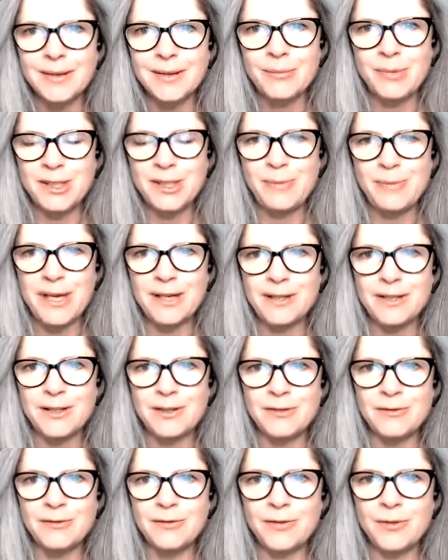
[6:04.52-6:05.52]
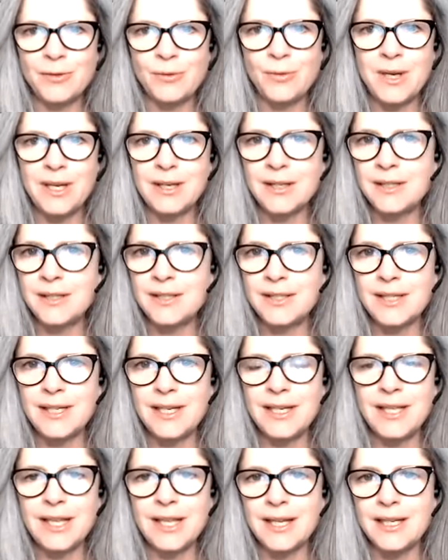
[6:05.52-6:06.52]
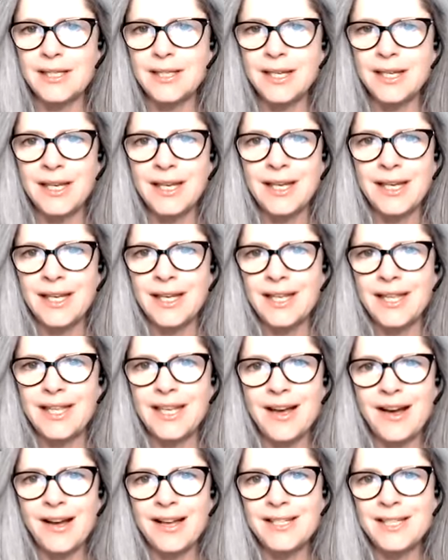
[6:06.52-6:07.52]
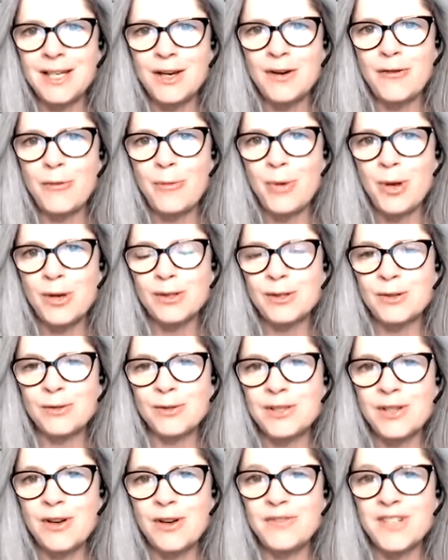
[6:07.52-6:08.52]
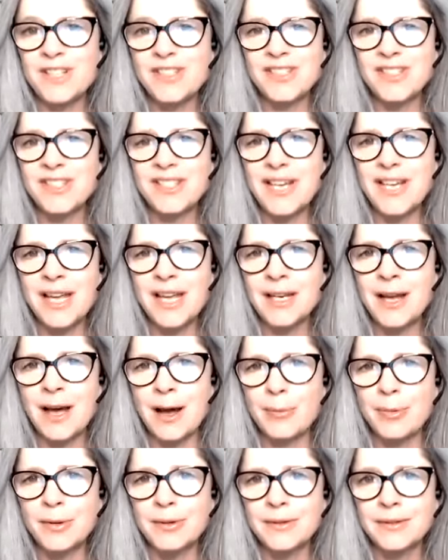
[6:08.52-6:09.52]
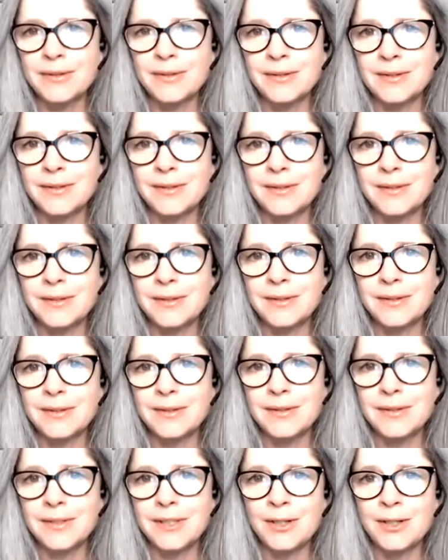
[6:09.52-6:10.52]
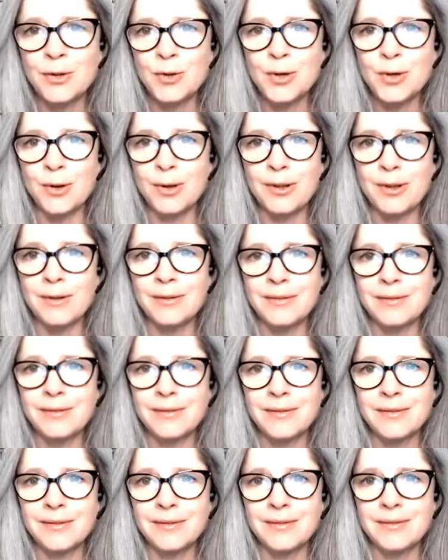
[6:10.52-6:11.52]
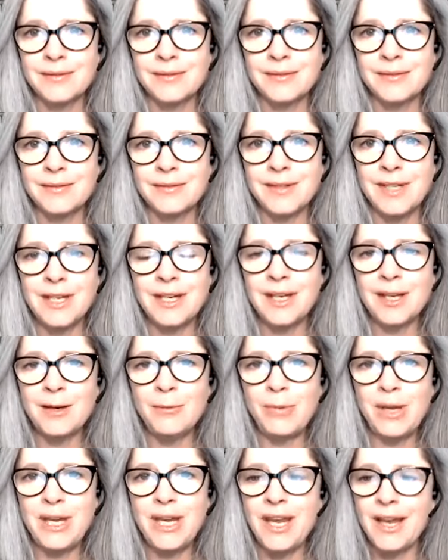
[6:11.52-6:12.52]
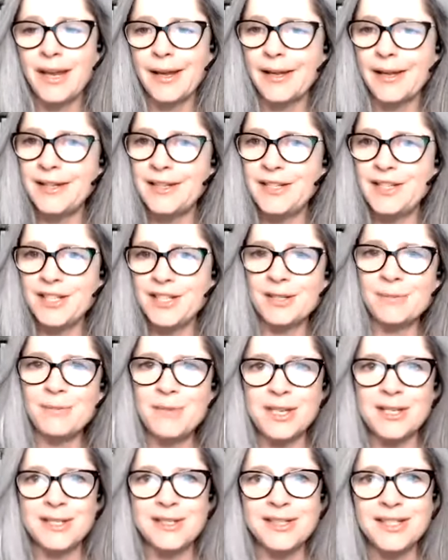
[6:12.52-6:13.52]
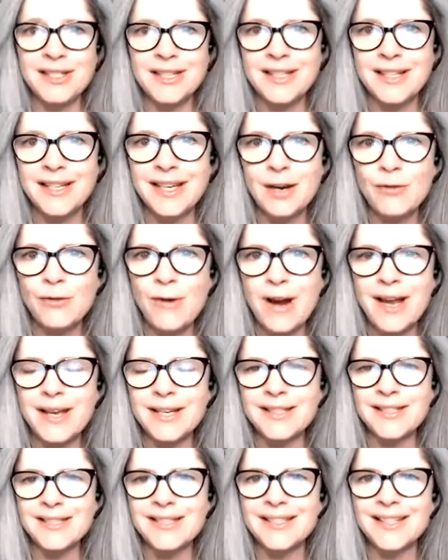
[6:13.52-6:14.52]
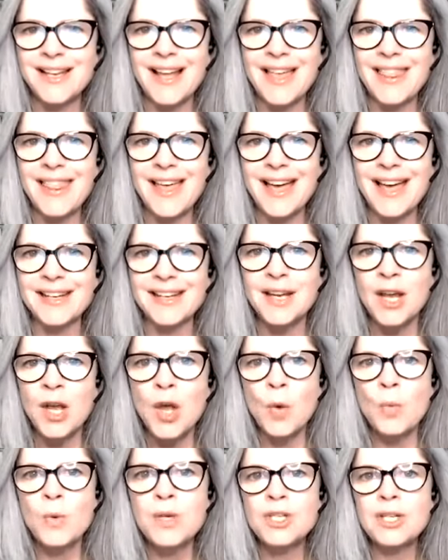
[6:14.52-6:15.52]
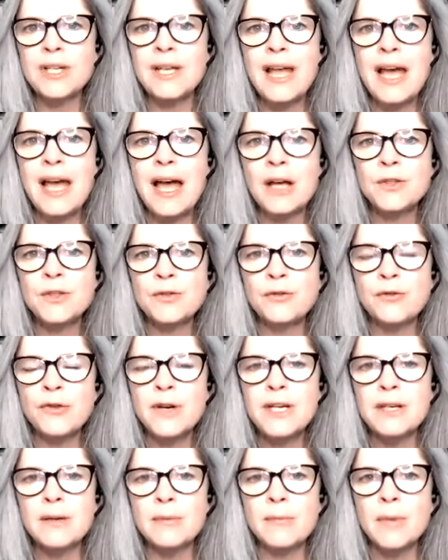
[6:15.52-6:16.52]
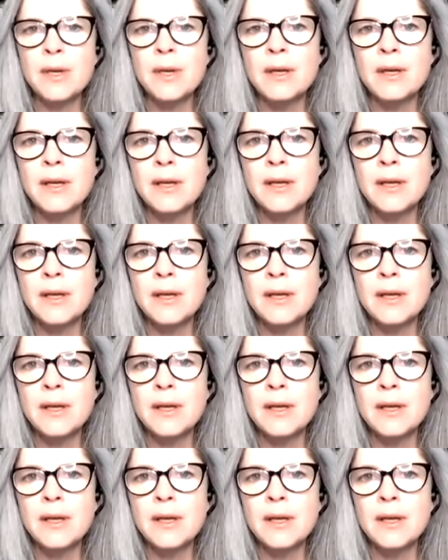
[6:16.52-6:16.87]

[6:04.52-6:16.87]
perspective, we can see that the idea of a personal self doesn't stand up in truth. It can be dismissed, erased like that, which allows freedom.